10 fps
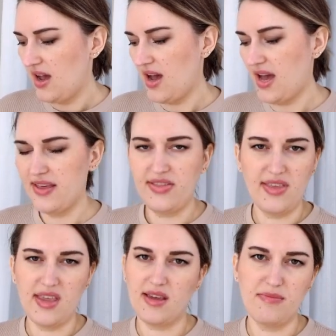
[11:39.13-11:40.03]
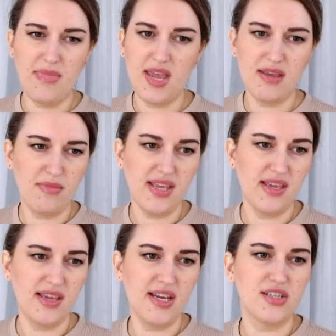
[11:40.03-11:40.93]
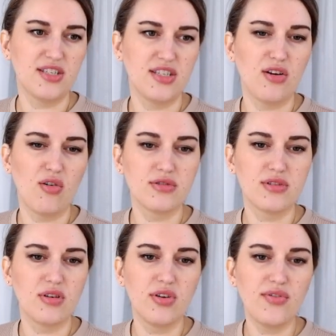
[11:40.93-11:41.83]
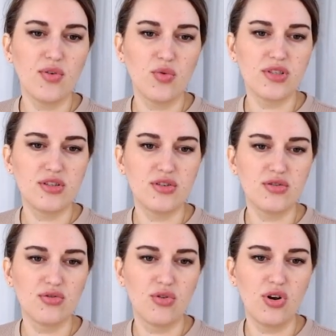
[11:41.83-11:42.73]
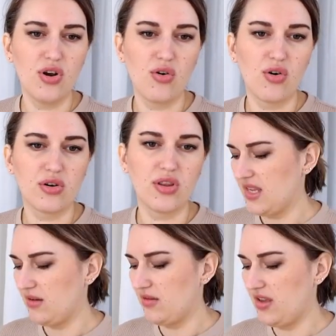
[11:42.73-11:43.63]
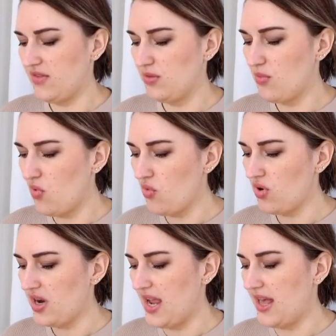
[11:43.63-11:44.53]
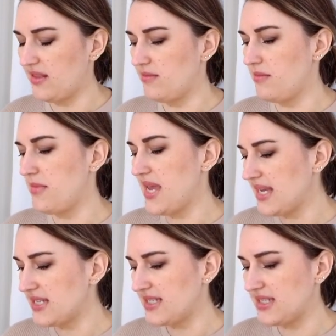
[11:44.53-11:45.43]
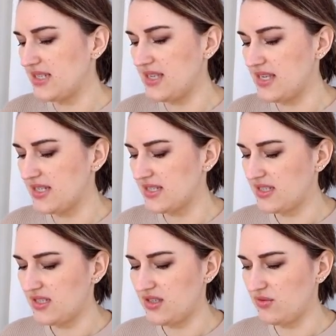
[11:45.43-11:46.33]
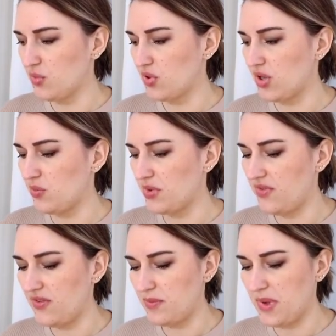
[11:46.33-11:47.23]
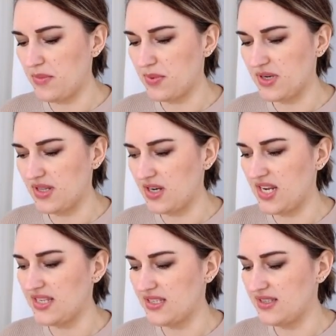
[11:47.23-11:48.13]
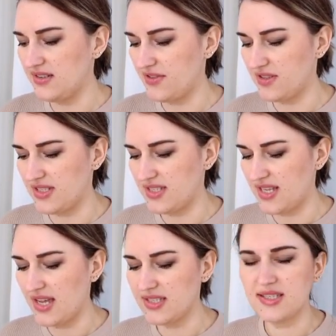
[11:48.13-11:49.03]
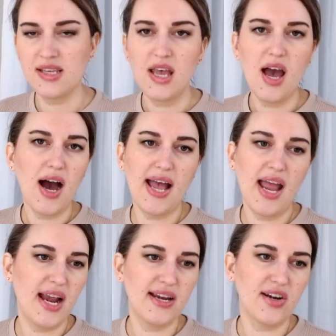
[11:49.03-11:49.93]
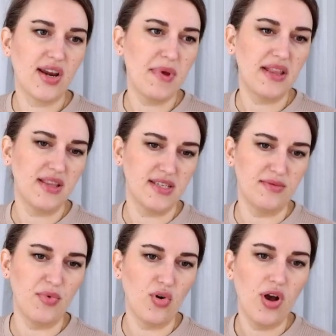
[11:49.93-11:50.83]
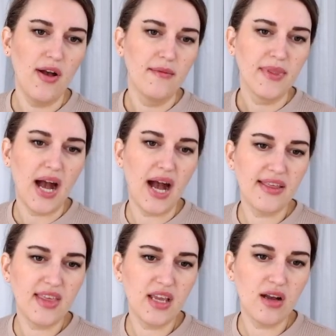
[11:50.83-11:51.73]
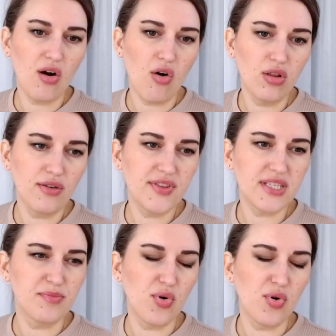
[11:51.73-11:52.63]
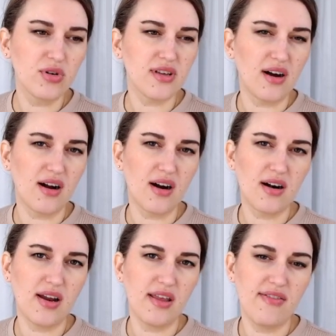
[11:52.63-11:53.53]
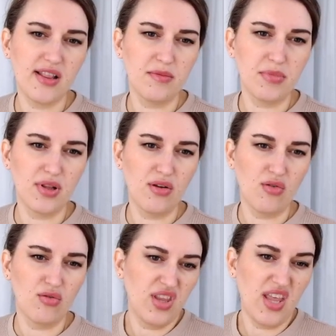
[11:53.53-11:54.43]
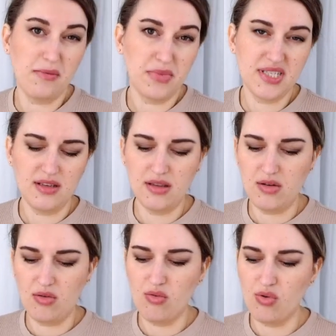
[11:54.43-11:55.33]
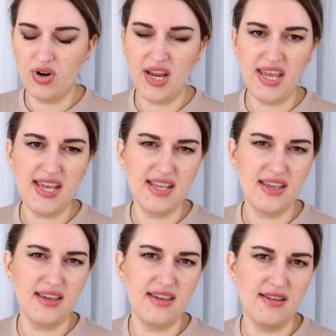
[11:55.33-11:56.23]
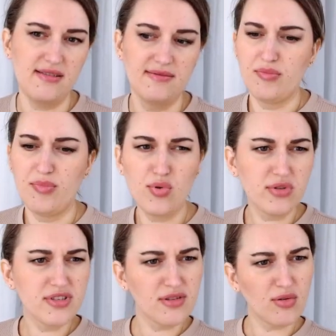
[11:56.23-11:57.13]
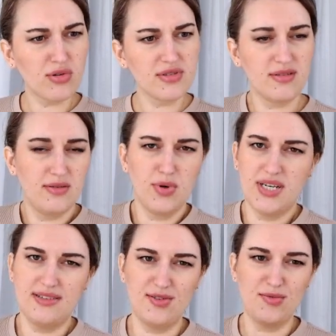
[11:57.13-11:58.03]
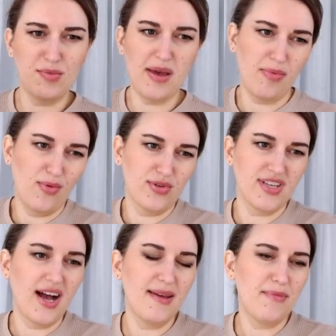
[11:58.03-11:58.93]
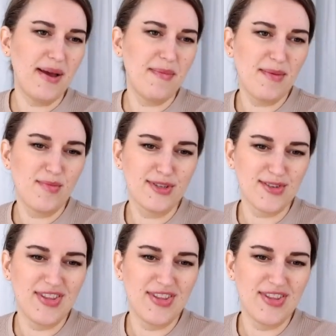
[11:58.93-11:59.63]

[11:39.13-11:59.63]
I think, many years ago. So if you want to learn even more and Maggie's techniques working with wafer paper and creating different designs, I highly recommend this book. I think all of these books are available on Amazon or any bookstores. Where do you buy books? I buy my books on